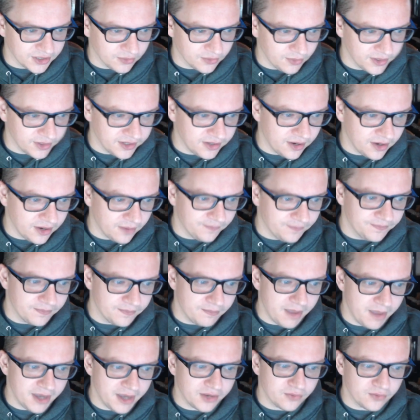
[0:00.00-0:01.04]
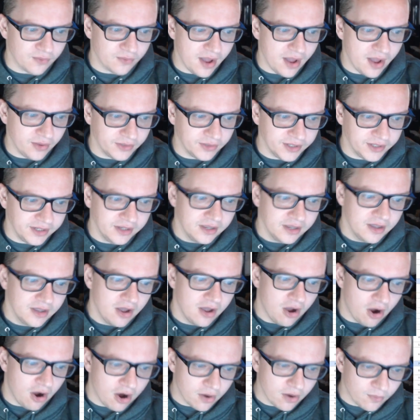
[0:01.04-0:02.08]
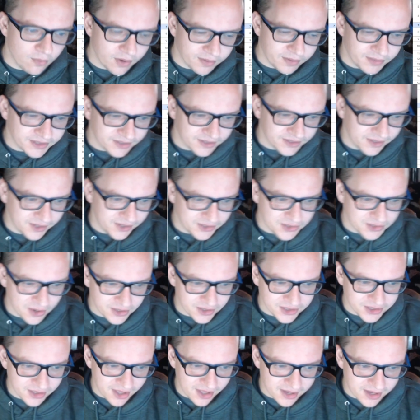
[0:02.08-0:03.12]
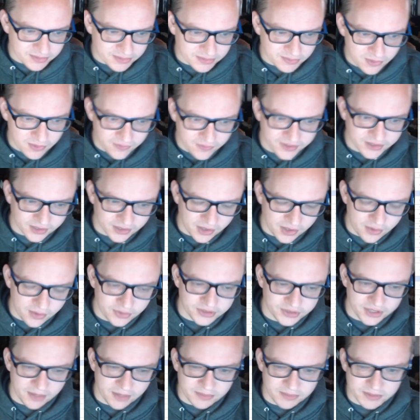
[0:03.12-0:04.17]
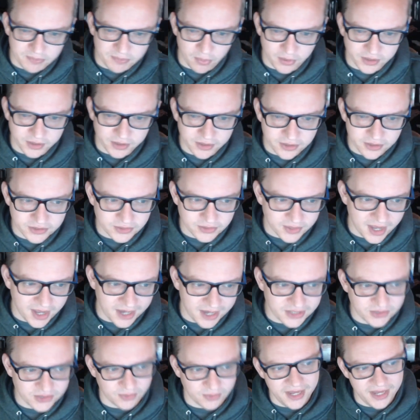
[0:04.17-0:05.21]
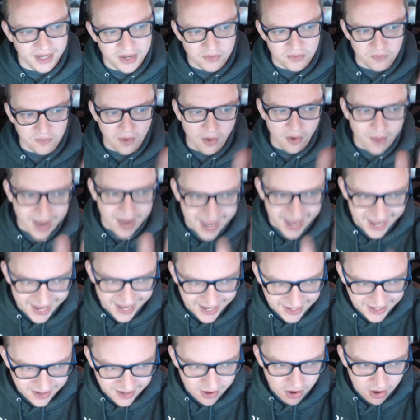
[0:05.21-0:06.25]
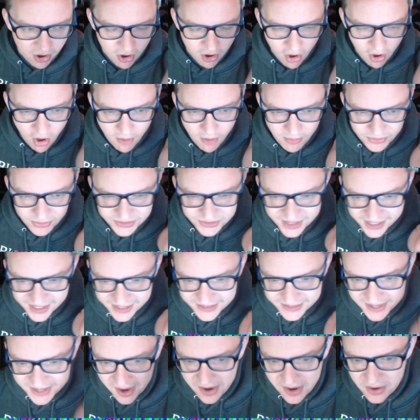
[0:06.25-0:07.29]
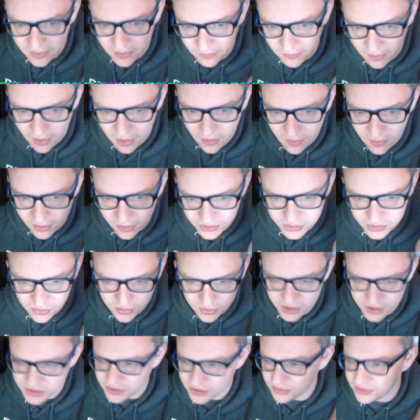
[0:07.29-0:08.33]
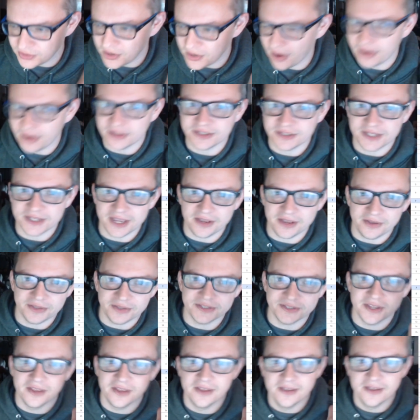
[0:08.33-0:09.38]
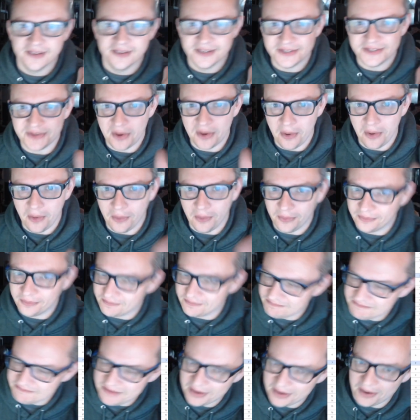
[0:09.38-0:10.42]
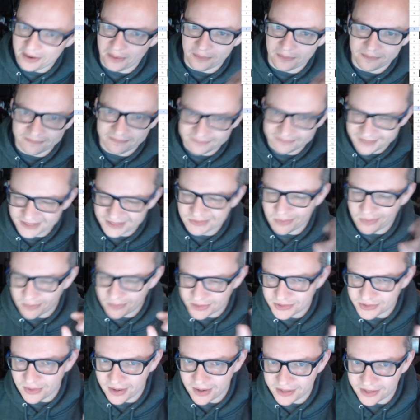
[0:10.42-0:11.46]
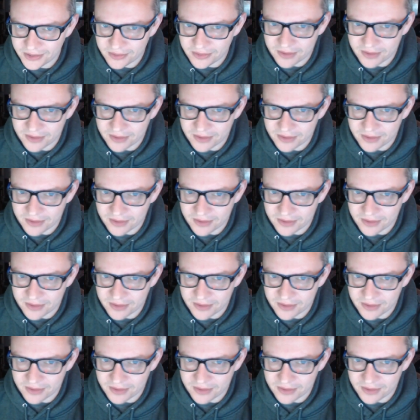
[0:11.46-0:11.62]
What do you know? Megan Rowley, artwork and miscellaneous yard sale items, movies, clothes, some sporting goods. Okay, so in row A, almost that entire row are traditional yard sales. So, that's what we try to do.